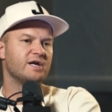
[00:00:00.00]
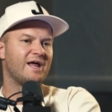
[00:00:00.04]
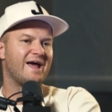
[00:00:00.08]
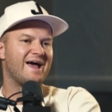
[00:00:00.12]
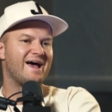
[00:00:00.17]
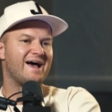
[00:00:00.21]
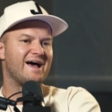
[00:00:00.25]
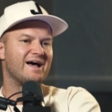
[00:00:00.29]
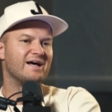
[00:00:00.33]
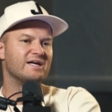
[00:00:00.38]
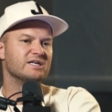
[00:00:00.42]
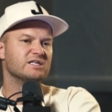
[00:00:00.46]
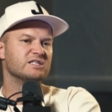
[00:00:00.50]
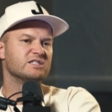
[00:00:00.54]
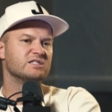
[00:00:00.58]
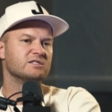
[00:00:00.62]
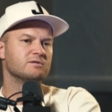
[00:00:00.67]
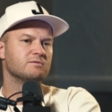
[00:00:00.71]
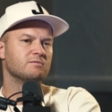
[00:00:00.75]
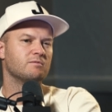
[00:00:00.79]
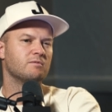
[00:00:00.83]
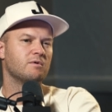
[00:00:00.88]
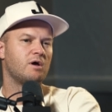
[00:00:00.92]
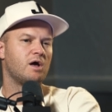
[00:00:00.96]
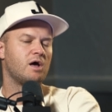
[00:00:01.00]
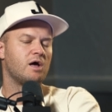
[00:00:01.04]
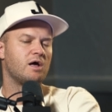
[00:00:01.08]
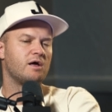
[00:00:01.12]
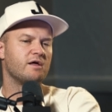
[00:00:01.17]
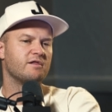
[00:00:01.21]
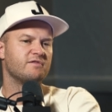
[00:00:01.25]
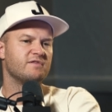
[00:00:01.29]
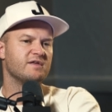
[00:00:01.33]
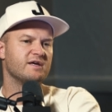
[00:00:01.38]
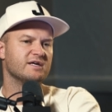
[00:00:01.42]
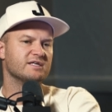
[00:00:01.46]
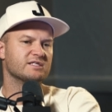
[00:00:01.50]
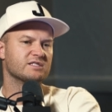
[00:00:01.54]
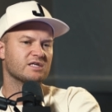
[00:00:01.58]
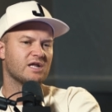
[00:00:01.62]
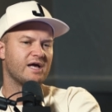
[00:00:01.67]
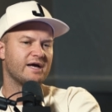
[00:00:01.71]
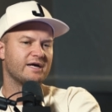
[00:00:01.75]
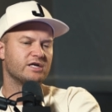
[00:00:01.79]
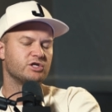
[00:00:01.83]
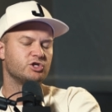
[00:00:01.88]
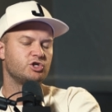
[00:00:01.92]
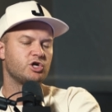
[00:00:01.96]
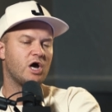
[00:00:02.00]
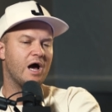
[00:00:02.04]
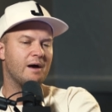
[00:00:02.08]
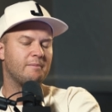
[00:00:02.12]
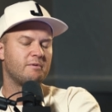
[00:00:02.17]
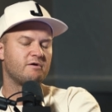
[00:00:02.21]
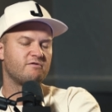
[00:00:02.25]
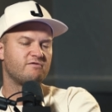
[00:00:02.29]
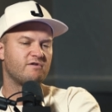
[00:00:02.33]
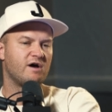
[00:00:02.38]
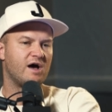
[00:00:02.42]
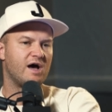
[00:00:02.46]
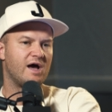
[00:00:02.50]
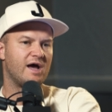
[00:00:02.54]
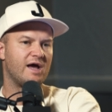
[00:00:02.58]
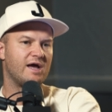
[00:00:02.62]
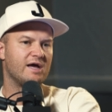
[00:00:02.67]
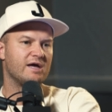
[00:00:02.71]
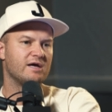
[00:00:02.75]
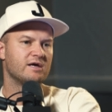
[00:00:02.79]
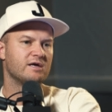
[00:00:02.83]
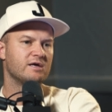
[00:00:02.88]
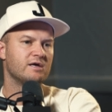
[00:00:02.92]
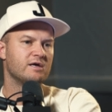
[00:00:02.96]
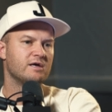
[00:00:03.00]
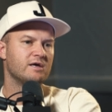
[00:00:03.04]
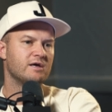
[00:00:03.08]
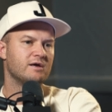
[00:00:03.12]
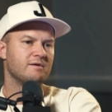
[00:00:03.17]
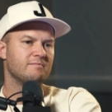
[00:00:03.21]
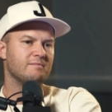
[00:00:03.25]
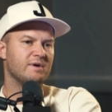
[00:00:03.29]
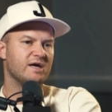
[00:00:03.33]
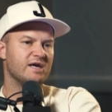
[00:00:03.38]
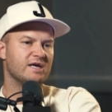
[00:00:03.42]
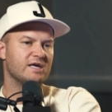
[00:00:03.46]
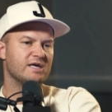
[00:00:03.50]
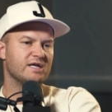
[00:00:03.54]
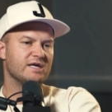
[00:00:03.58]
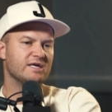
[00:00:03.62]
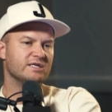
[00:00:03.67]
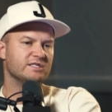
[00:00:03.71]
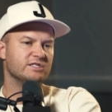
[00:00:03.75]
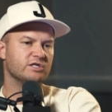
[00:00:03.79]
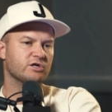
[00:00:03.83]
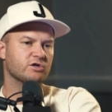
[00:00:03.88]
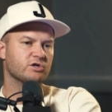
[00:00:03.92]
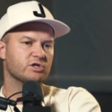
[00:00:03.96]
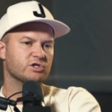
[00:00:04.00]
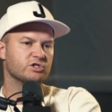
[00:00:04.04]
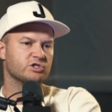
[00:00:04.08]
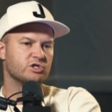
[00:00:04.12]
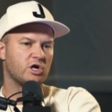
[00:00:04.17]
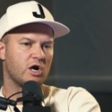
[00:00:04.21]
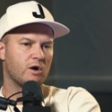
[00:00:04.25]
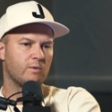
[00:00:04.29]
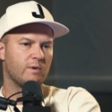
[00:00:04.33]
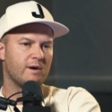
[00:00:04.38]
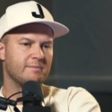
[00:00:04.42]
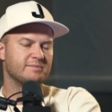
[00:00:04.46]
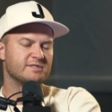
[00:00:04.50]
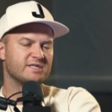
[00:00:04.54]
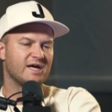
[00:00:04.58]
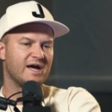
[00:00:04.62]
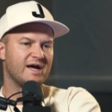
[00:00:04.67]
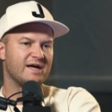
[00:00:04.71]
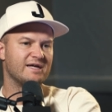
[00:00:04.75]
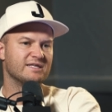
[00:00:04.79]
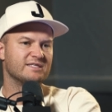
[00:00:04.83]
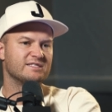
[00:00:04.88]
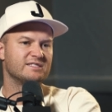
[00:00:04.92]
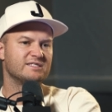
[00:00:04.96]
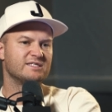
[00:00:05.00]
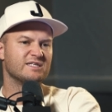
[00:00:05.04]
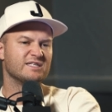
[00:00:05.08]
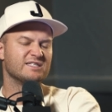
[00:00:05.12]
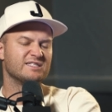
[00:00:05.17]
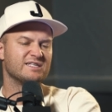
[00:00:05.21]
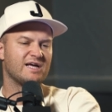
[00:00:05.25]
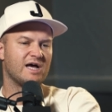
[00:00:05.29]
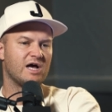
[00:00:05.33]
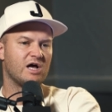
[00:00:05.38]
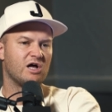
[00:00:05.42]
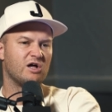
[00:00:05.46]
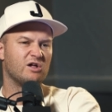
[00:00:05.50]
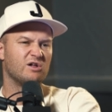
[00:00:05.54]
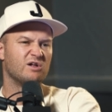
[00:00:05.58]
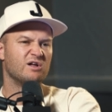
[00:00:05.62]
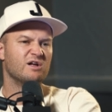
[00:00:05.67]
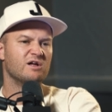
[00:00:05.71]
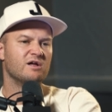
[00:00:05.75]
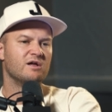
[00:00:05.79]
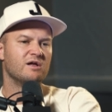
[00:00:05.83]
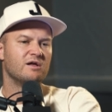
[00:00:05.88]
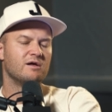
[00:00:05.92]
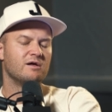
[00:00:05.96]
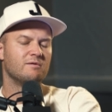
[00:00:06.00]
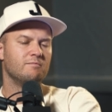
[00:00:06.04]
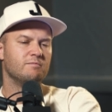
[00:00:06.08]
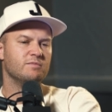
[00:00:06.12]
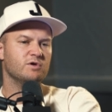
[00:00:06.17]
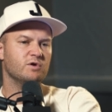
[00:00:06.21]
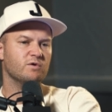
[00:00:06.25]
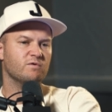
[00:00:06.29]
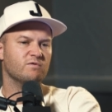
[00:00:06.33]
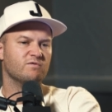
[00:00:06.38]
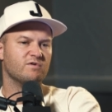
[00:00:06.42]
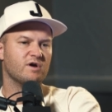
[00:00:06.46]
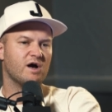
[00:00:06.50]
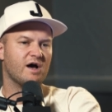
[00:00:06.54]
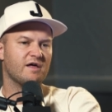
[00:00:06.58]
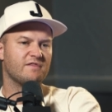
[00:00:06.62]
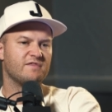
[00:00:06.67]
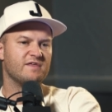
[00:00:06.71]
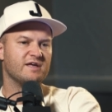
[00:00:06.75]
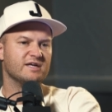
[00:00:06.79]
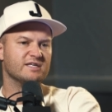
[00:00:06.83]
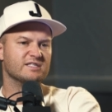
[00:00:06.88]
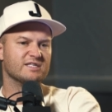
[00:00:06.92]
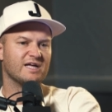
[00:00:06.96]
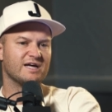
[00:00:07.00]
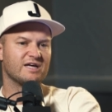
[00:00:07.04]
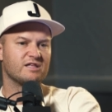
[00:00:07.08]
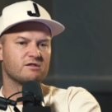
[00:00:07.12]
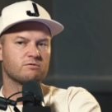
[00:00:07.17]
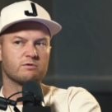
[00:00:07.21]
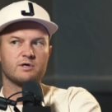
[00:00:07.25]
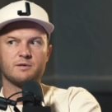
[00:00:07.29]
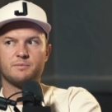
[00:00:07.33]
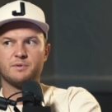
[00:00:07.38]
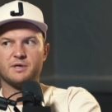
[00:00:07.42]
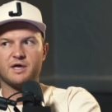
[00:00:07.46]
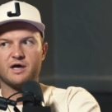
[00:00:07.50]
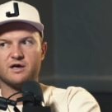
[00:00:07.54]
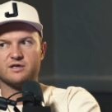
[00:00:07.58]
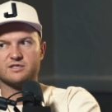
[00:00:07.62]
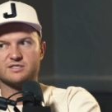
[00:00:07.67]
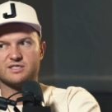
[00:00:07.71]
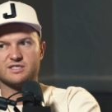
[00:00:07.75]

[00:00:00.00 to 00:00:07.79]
as things like Shopify made it easier to start websites, to sell. You've got things like 3PLs